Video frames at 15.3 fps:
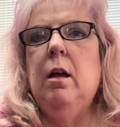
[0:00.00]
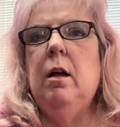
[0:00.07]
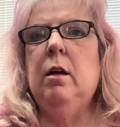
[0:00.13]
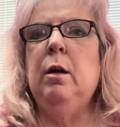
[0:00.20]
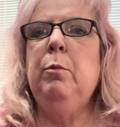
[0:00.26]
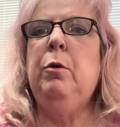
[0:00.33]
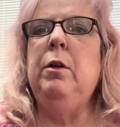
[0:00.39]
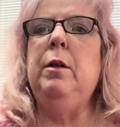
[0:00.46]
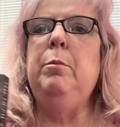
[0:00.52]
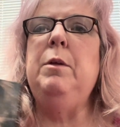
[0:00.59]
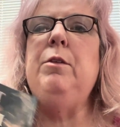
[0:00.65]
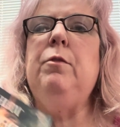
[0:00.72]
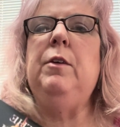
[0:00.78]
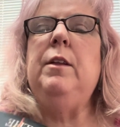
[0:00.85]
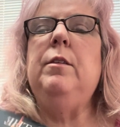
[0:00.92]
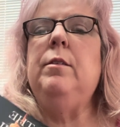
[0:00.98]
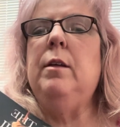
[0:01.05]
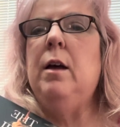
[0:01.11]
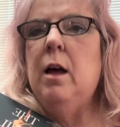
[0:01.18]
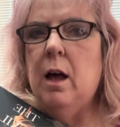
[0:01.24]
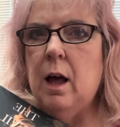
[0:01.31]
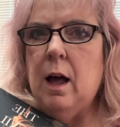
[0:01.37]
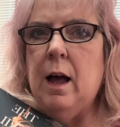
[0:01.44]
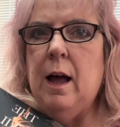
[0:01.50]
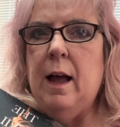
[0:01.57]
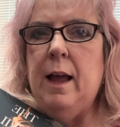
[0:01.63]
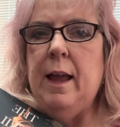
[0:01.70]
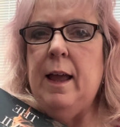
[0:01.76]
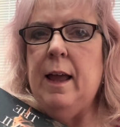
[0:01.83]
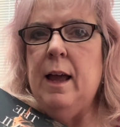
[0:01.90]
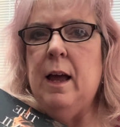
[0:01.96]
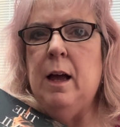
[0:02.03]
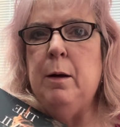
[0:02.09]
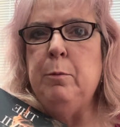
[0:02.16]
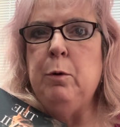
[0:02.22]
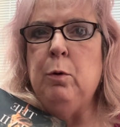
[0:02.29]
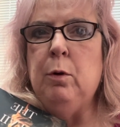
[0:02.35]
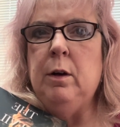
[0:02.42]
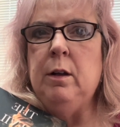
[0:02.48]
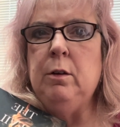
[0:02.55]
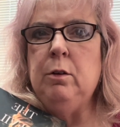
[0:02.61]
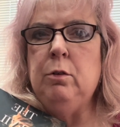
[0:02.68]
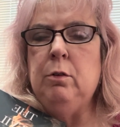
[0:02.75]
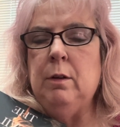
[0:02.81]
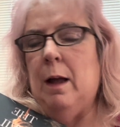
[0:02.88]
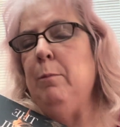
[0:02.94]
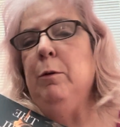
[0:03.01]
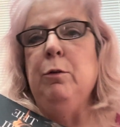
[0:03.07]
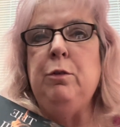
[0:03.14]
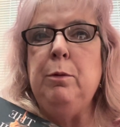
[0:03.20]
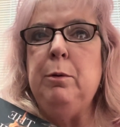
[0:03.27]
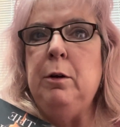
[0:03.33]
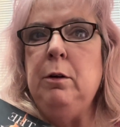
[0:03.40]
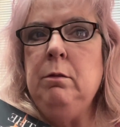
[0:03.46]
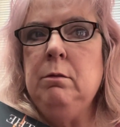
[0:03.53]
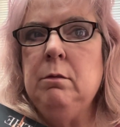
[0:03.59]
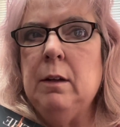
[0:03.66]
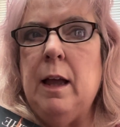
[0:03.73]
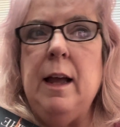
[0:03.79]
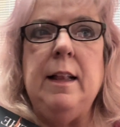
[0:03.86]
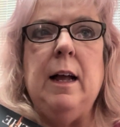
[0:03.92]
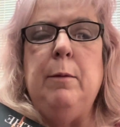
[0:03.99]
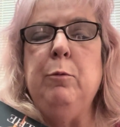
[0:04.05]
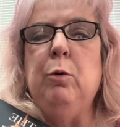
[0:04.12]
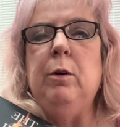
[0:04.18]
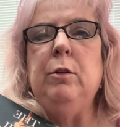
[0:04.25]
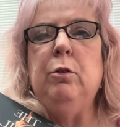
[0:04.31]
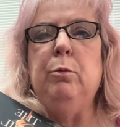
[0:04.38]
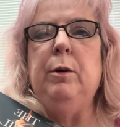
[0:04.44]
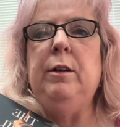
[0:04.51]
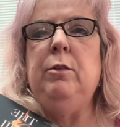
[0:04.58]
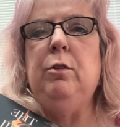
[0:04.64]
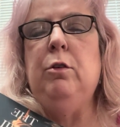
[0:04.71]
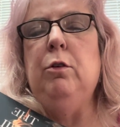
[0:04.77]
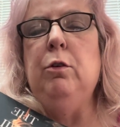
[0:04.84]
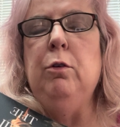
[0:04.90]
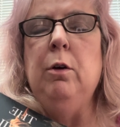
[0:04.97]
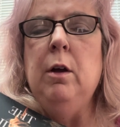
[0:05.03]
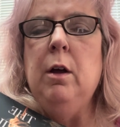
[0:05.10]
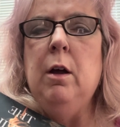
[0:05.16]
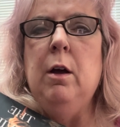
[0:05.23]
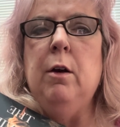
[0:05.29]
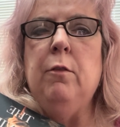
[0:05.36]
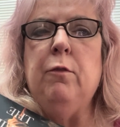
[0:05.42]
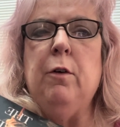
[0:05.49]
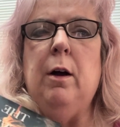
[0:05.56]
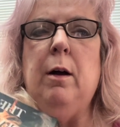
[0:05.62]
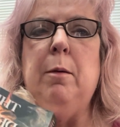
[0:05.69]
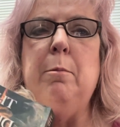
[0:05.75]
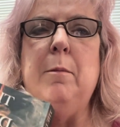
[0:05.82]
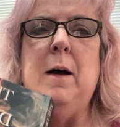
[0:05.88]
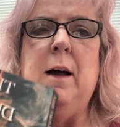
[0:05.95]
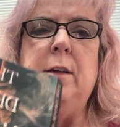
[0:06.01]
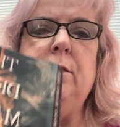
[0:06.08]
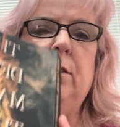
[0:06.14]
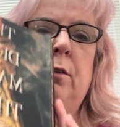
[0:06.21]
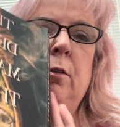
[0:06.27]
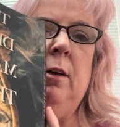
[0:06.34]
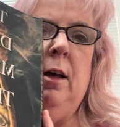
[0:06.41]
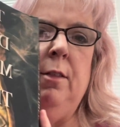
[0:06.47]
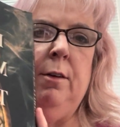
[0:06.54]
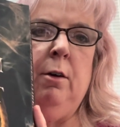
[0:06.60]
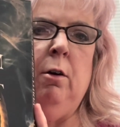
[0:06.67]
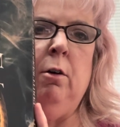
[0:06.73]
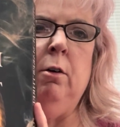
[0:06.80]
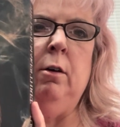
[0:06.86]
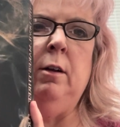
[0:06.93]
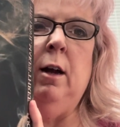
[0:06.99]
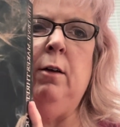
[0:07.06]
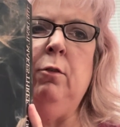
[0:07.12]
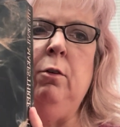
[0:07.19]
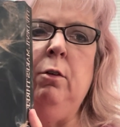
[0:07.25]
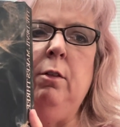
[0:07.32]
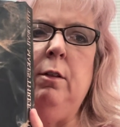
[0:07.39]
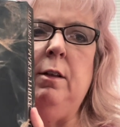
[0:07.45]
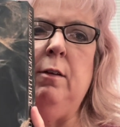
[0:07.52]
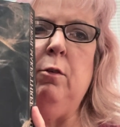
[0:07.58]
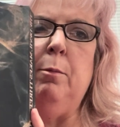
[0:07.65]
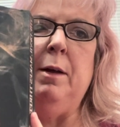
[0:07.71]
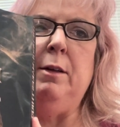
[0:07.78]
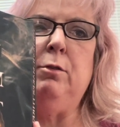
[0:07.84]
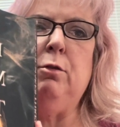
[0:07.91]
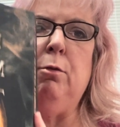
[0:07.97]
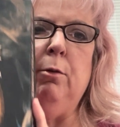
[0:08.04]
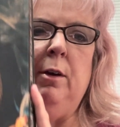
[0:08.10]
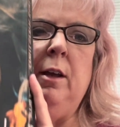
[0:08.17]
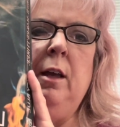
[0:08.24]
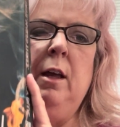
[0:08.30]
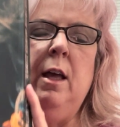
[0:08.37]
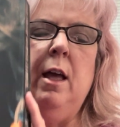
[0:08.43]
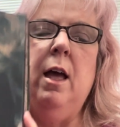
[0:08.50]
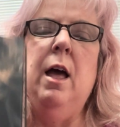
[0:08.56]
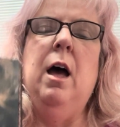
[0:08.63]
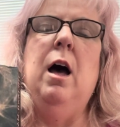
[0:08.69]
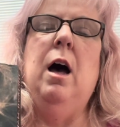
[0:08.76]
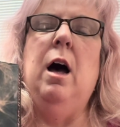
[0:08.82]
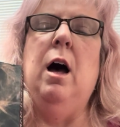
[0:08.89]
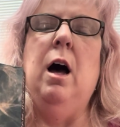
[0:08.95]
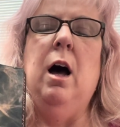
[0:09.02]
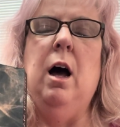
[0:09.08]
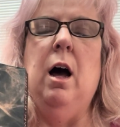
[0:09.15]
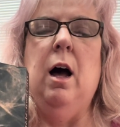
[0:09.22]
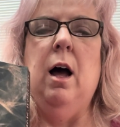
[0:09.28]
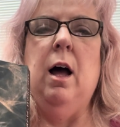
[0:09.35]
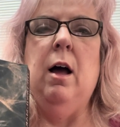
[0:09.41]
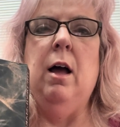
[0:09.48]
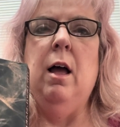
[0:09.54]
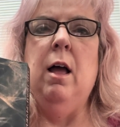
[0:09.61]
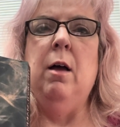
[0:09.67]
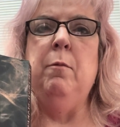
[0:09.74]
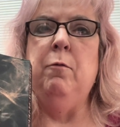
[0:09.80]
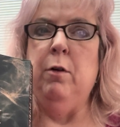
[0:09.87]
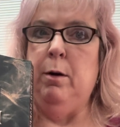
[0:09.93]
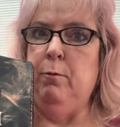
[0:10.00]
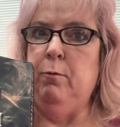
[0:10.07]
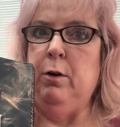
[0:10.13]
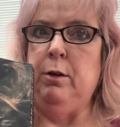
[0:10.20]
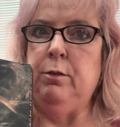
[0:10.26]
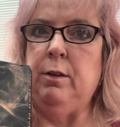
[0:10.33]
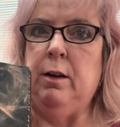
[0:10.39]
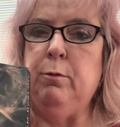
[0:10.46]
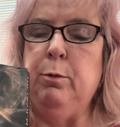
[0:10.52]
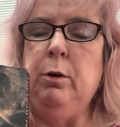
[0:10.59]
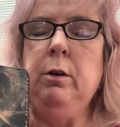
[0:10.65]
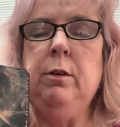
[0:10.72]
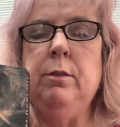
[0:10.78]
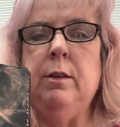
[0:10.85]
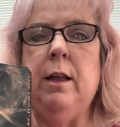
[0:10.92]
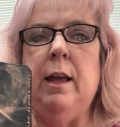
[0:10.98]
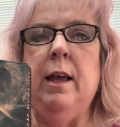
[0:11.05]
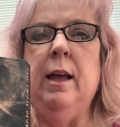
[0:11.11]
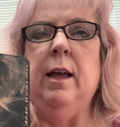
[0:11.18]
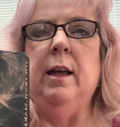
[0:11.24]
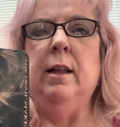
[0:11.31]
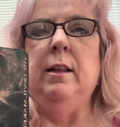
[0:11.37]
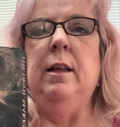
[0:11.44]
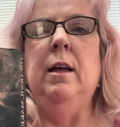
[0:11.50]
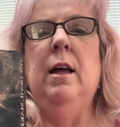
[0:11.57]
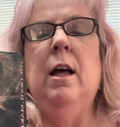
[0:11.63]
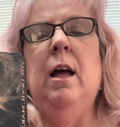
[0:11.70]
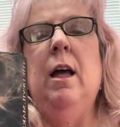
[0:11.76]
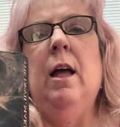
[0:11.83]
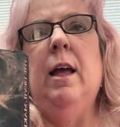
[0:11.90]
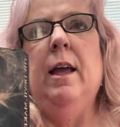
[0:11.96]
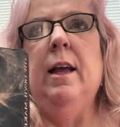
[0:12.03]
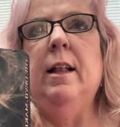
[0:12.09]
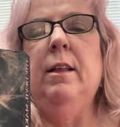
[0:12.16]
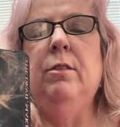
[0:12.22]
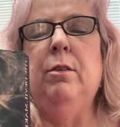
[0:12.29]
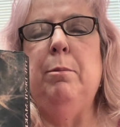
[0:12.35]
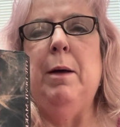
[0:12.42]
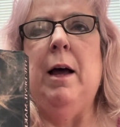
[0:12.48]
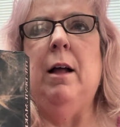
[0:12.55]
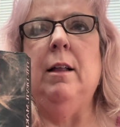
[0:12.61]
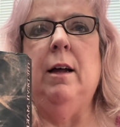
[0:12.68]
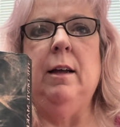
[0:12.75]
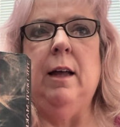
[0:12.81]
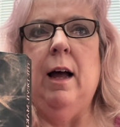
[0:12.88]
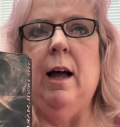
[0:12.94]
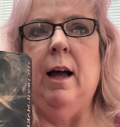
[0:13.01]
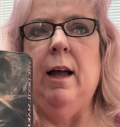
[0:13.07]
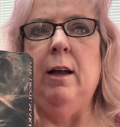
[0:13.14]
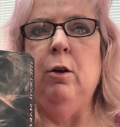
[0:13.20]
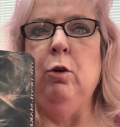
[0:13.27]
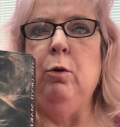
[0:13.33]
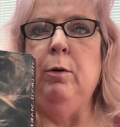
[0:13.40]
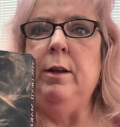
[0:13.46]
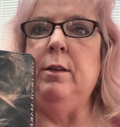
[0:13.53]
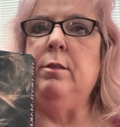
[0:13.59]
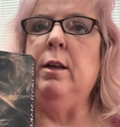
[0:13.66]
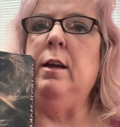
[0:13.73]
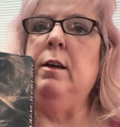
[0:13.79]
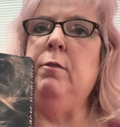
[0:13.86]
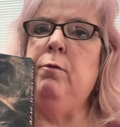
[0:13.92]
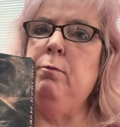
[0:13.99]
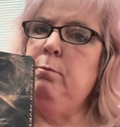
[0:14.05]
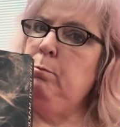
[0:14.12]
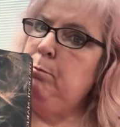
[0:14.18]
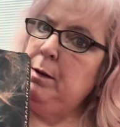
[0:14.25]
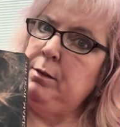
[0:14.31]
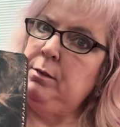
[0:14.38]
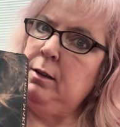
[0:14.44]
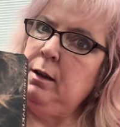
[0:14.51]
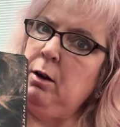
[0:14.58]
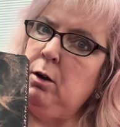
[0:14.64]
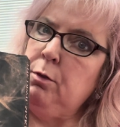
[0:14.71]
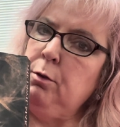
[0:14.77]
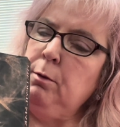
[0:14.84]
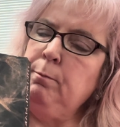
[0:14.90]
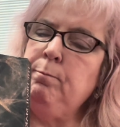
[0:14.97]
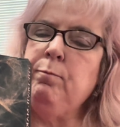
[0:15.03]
Good morning, Misfits. I'm Lucy Blue, and I'm going to read to you from my Southern Gothic horror novel, The Devil Makes Three, uh, from Falstaff Books. And it is about a guy who is a best-selling author,